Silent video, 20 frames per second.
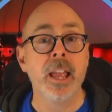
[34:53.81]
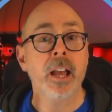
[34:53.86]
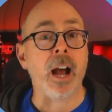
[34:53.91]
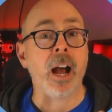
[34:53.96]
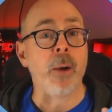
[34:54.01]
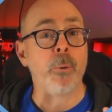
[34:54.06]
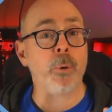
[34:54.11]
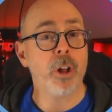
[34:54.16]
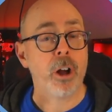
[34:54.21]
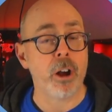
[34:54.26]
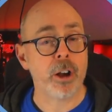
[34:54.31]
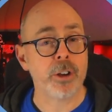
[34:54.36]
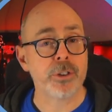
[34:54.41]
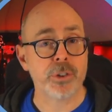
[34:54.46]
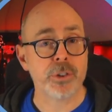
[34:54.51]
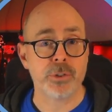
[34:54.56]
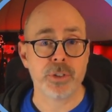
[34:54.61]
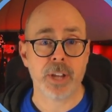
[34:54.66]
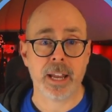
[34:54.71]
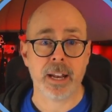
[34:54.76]
I will
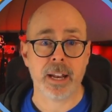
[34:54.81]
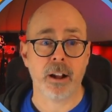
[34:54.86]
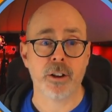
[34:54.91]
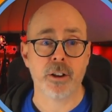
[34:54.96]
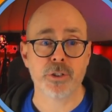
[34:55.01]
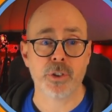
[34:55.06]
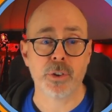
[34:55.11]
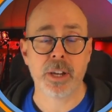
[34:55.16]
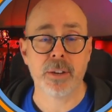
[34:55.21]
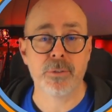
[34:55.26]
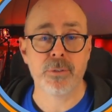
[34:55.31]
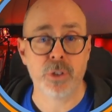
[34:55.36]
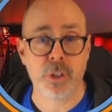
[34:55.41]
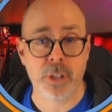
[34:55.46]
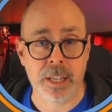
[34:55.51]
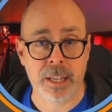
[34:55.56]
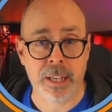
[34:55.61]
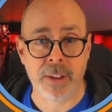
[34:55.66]
also say it also gives you the